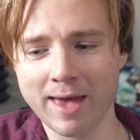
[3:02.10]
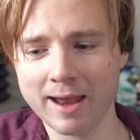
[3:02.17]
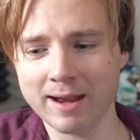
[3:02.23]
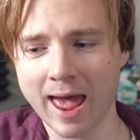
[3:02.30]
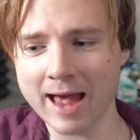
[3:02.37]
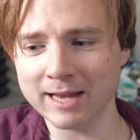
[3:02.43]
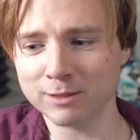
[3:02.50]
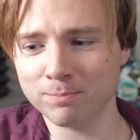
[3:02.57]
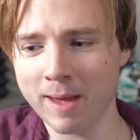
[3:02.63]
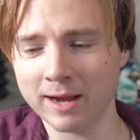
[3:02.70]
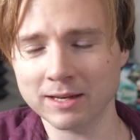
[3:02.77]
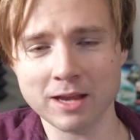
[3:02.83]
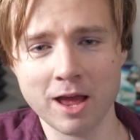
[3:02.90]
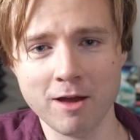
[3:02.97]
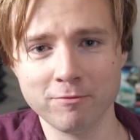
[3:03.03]
that
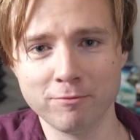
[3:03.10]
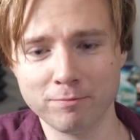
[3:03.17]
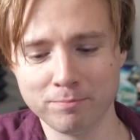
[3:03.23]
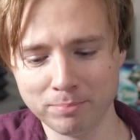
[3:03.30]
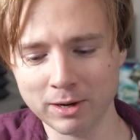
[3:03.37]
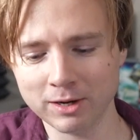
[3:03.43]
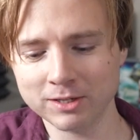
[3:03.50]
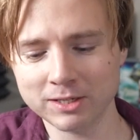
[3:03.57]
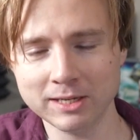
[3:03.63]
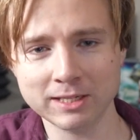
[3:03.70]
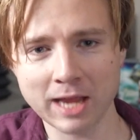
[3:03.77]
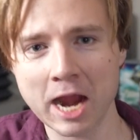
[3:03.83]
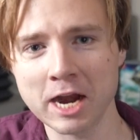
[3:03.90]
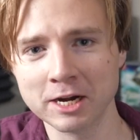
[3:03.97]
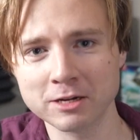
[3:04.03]
aspect of Percy's
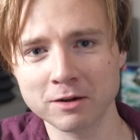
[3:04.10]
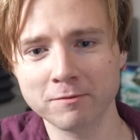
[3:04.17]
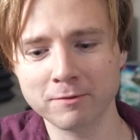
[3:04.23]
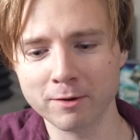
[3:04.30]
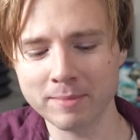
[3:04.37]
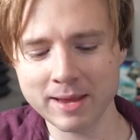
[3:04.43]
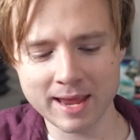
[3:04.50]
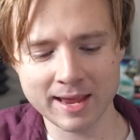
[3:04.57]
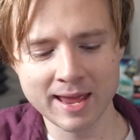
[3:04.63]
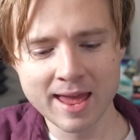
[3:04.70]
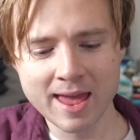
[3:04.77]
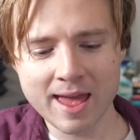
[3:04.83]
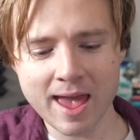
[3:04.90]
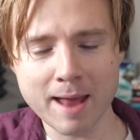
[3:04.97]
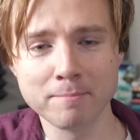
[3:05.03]
character for me
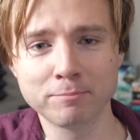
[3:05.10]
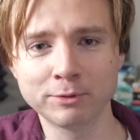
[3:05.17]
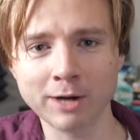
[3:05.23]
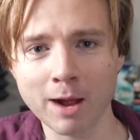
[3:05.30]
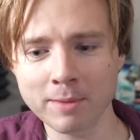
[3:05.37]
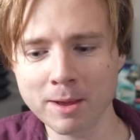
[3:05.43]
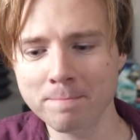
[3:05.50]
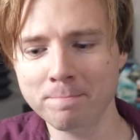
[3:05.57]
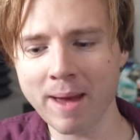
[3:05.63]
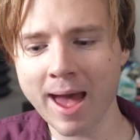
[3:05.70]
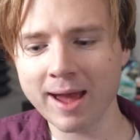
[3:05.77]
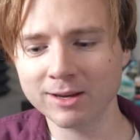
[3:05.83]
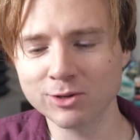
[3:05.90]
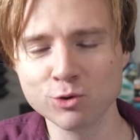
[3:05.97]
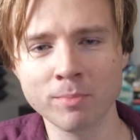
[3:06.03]
and brought me
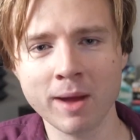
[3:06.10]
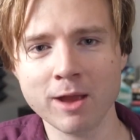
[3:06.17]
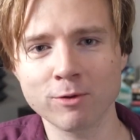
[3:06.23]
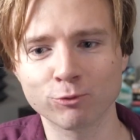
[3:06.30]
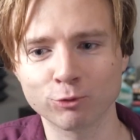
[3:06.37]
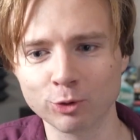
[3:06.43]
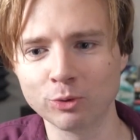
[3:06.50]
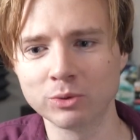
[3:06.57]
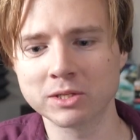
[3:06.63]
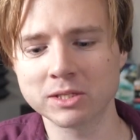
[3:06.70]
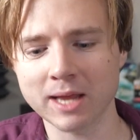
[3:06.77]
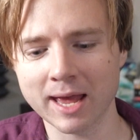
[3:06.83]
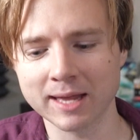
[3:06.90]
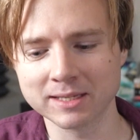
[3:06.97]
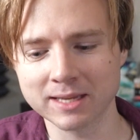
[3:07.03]
back to my roots
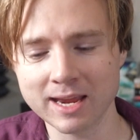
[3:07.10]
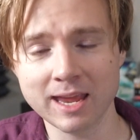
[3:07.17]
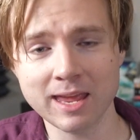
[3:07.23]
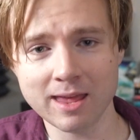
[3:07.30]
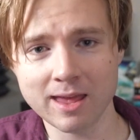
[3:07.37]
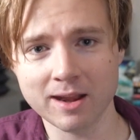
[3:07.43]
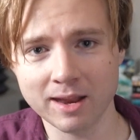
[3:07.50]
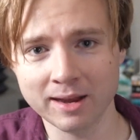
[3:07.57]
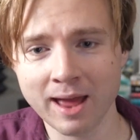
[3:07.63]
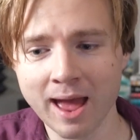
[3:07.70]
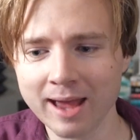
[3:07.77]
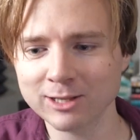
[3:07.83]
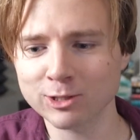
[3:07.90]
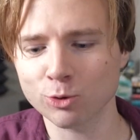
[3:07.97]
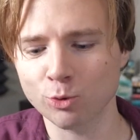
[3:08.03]
as a kid in
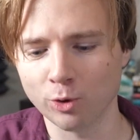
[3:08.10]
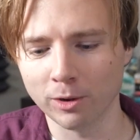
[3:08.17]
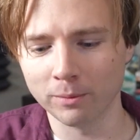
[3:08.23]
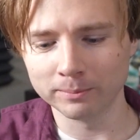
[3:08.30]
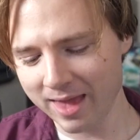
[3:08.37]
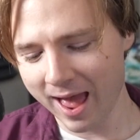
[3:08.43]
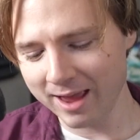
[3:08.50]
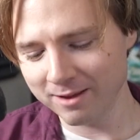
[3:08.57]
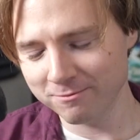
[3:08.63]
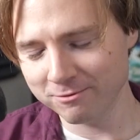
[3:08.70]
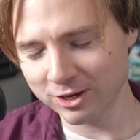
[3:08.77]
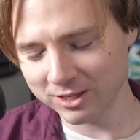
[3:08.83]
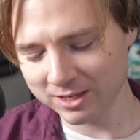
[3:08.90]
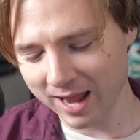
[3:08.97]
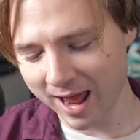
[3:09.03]
high school. I
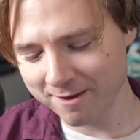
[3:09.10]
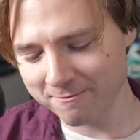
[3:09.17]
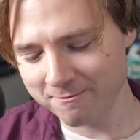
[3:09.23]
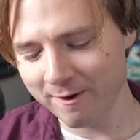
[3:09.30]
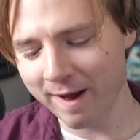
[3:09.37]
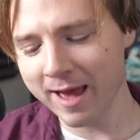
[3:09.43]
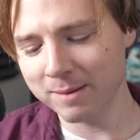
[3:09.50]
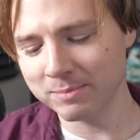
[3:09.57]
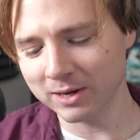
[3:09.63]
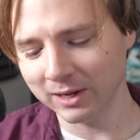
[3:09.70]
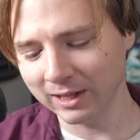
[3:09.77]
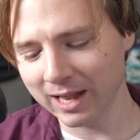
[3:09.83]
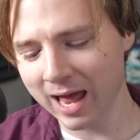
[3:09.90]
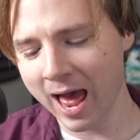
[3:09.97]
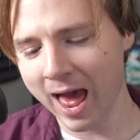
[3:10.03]
vibed a
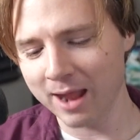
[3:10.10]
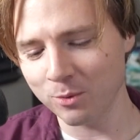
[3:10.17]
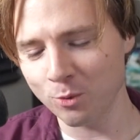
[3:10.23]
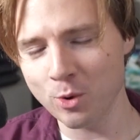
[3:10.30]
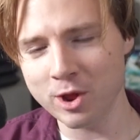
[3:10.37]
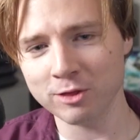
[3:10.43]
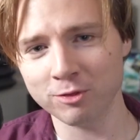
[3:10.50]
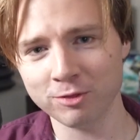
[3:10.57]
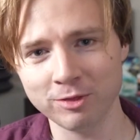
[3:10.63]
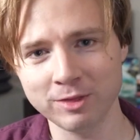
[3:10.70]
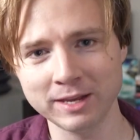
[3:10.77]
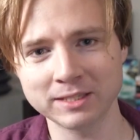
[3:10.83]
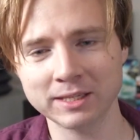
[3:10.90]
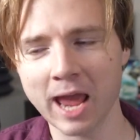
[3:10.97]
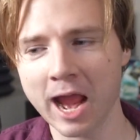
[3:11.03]
lot with
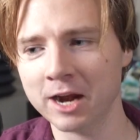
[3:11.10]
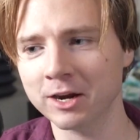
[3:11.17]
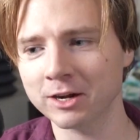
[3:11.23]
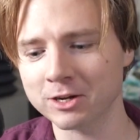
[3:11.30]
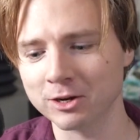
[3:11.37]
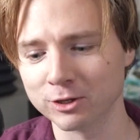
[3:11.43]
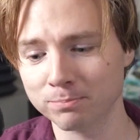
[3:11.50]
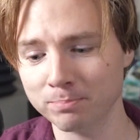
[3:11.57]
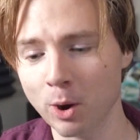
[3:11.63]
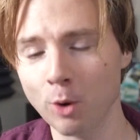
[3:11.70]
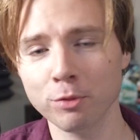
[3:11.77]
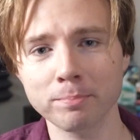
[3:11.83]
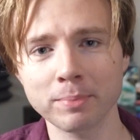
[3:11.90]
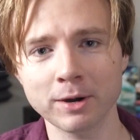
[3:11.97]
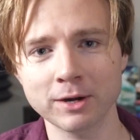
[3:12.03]
these characters,
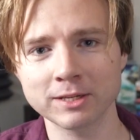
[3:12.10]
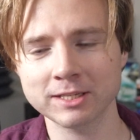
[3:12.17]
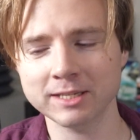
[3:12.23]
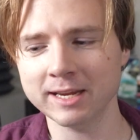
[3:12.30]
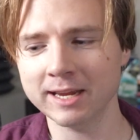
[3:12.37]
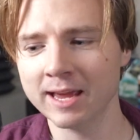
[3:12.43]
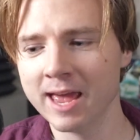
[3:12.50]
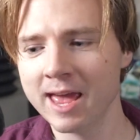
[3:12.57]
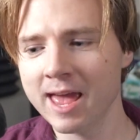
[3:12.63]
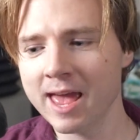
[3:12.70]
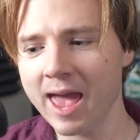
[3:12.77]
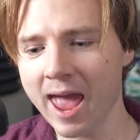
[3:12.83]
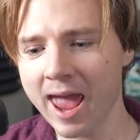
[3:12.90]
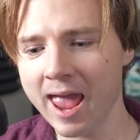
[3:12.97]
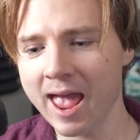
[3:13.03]
both Percy
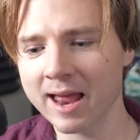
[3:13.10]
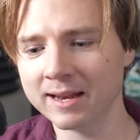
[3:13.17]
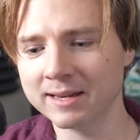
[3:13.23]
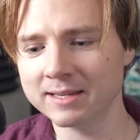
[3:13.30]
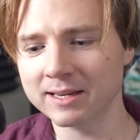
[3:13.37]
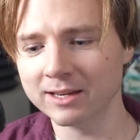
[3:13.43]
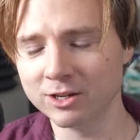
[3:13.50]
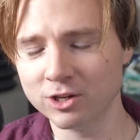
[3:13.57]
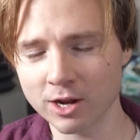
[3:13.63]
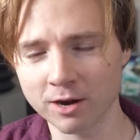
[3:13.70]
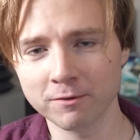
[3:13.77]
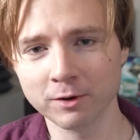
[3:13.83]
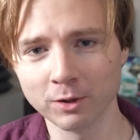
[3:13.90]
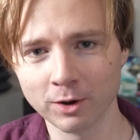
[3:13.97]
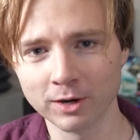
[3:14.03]
and
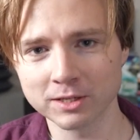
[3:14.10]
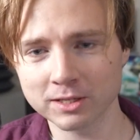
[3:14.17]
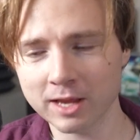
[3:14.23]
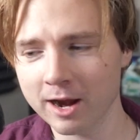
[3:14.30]
Jennifer Lawrence's